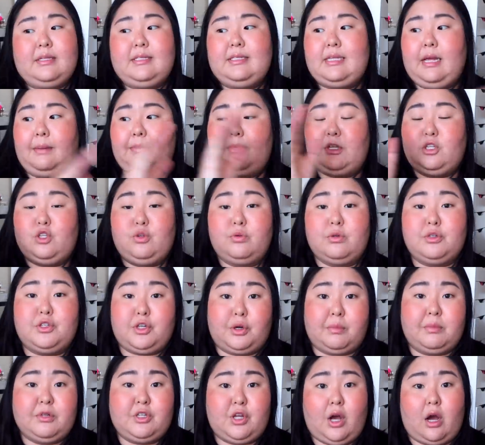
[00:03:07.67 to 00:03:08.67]
sent me to a
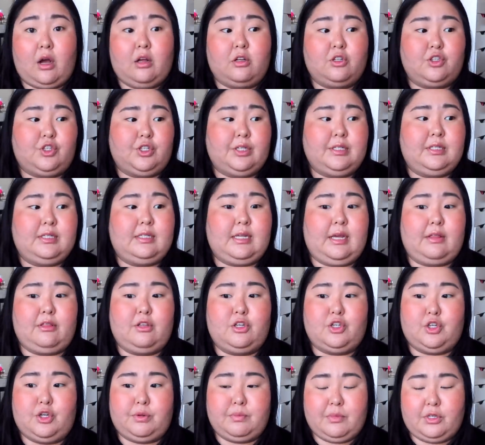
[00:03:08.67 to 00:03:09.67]
dermatologist, and
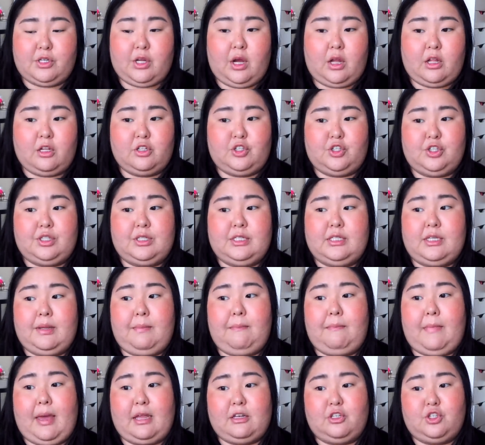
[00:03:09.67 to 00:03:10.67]
the dermatologist
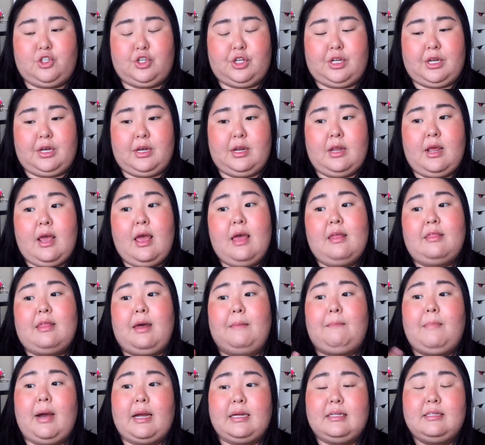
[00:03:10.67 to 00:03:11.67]
mentioned
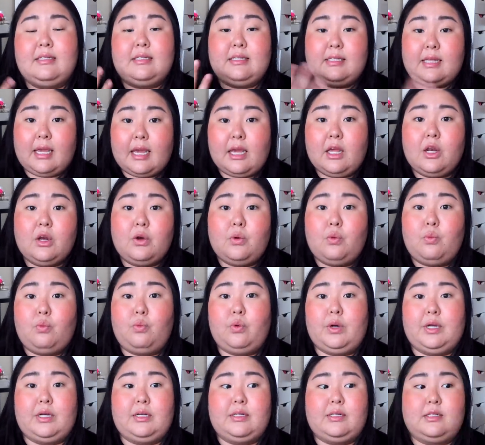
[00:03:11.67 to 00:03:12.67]
that my skin
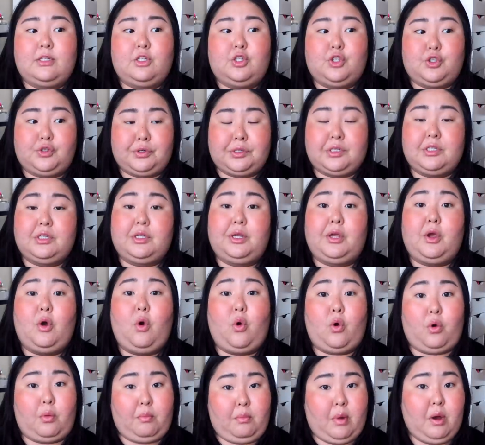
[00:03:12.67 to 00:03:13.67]
was strictly
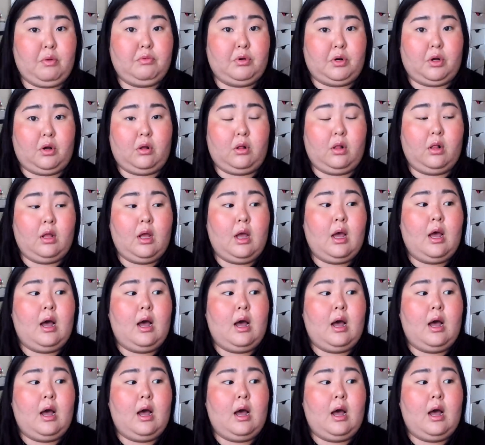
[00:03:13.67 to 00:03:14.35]
hormonal.